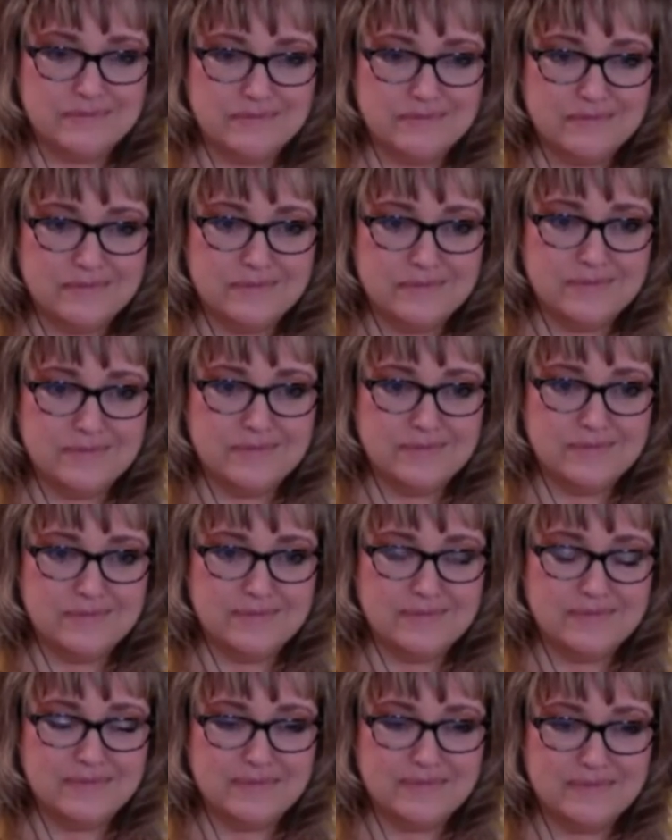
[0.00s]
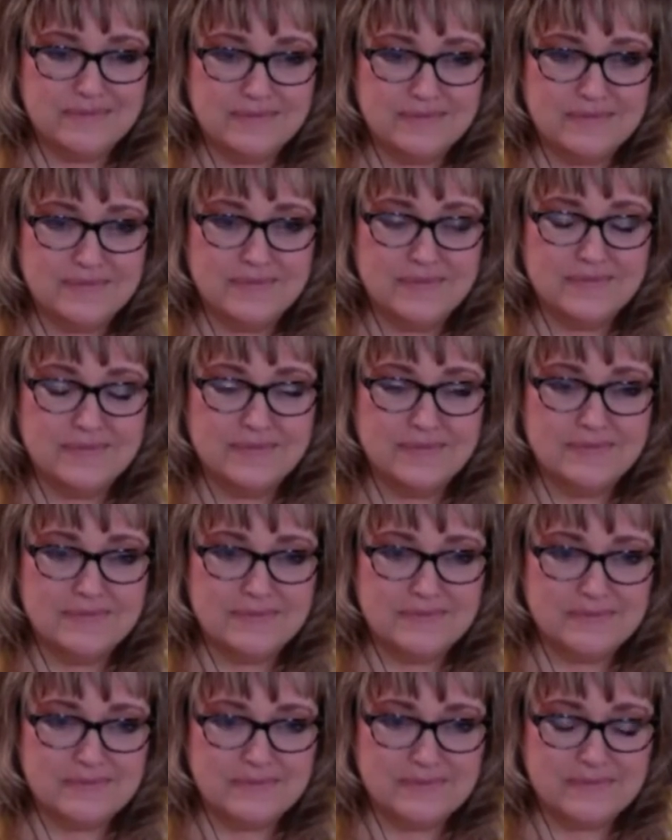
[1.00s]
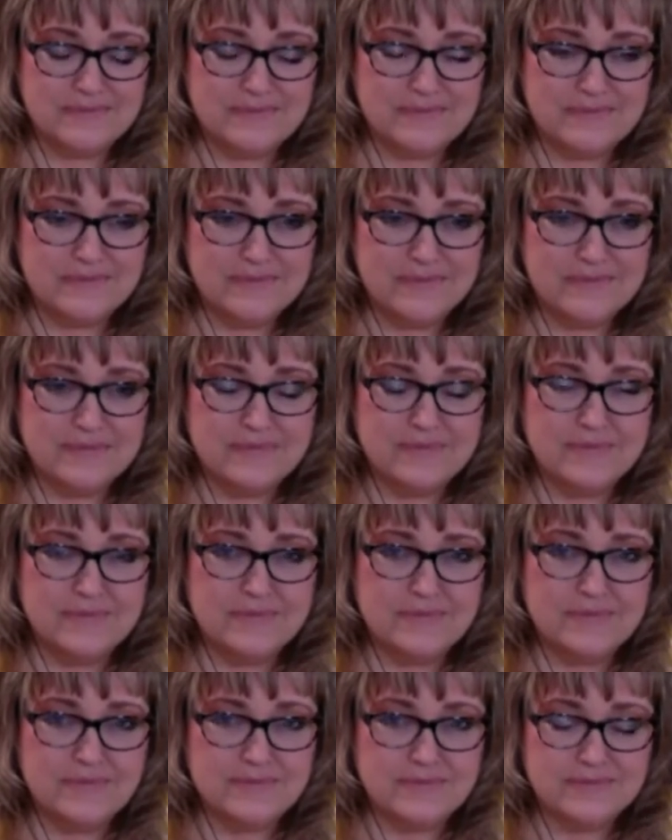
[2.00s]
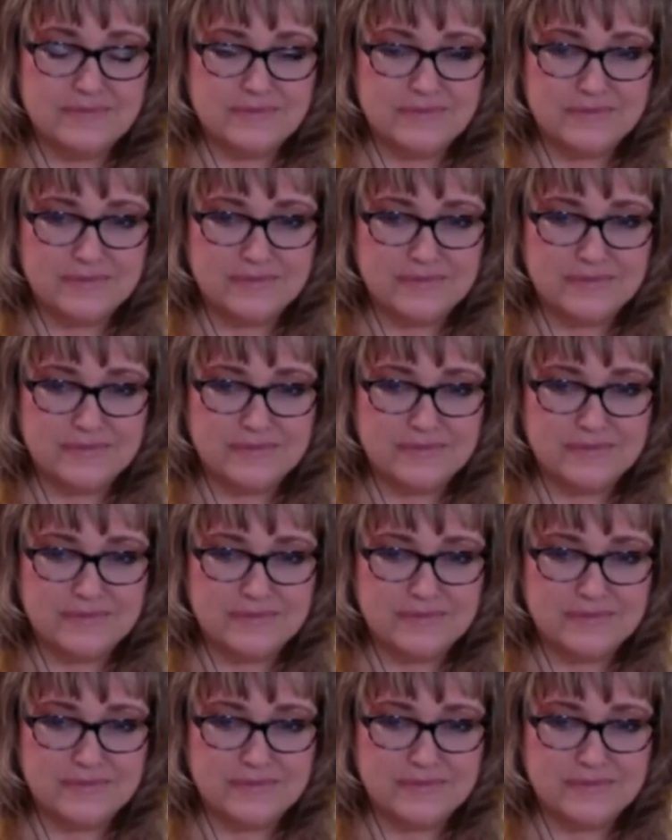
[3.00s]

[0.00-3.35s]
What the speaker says: (not speaking)